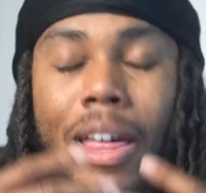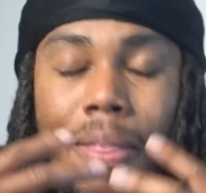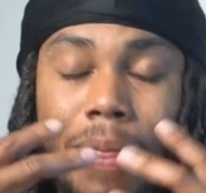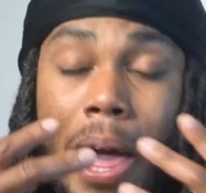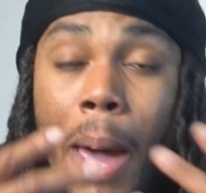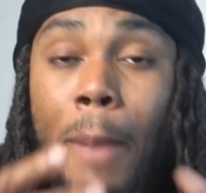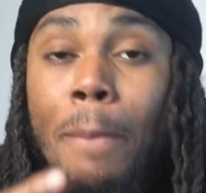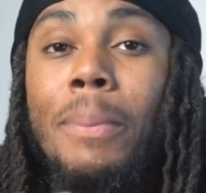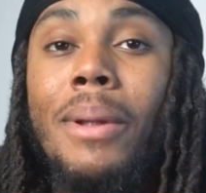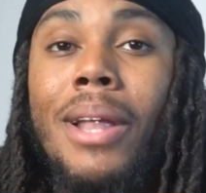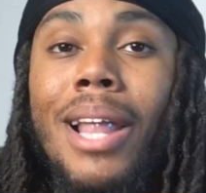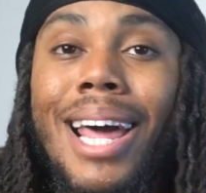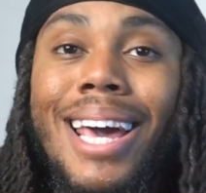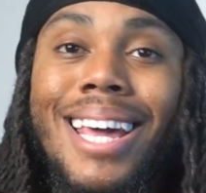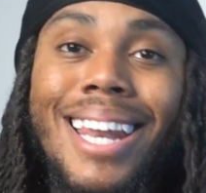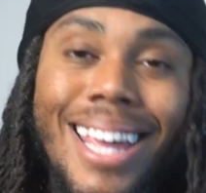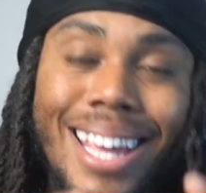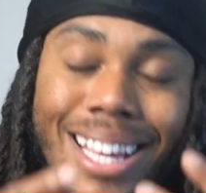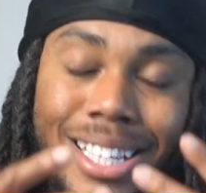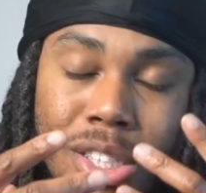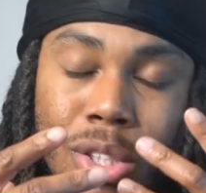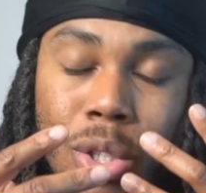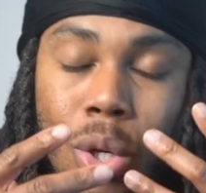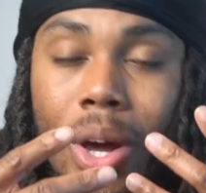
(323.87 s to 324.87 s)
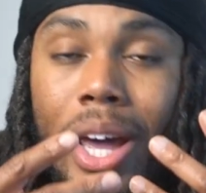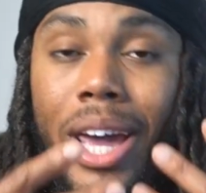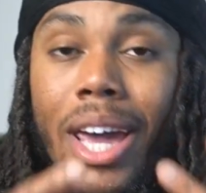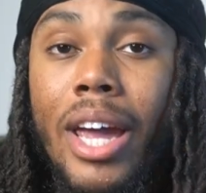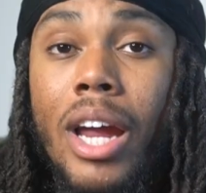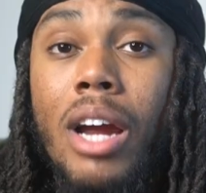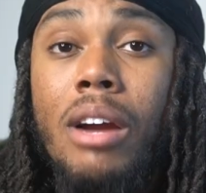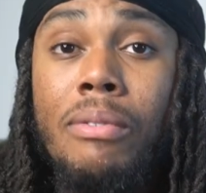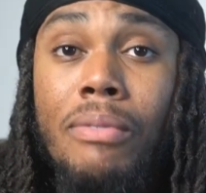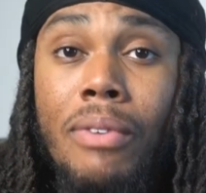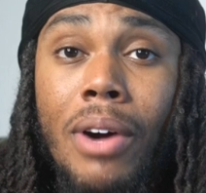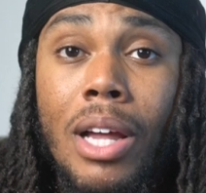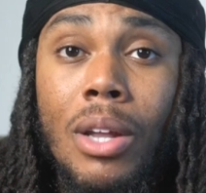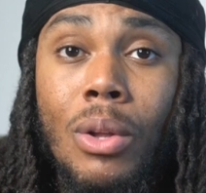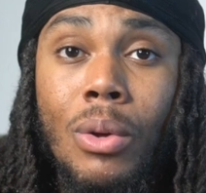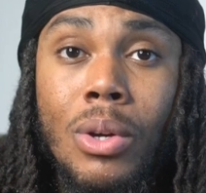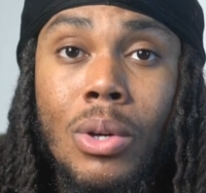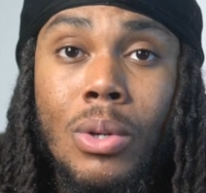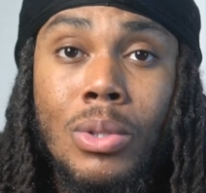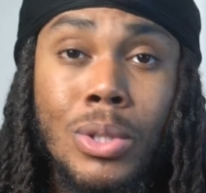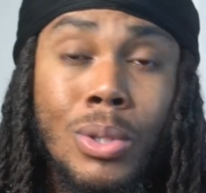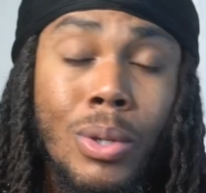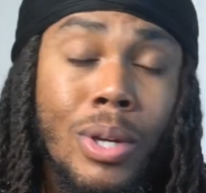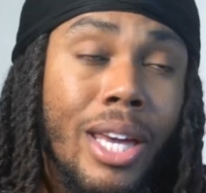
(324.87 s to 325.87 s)
That plant is your hair
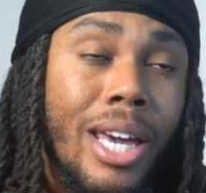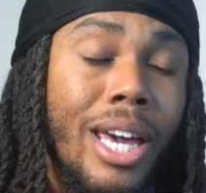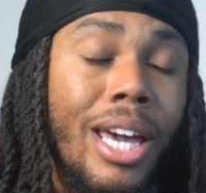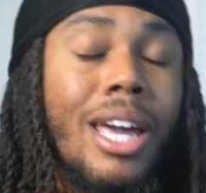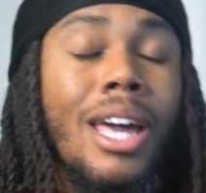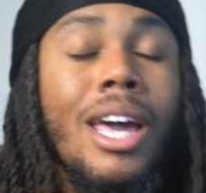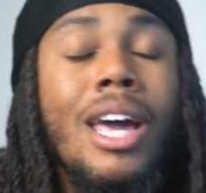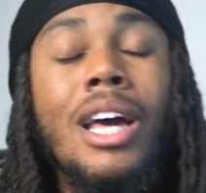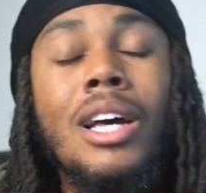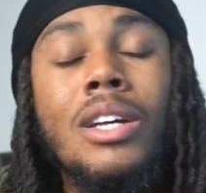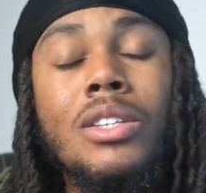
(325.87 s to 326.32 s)
follicles, okay?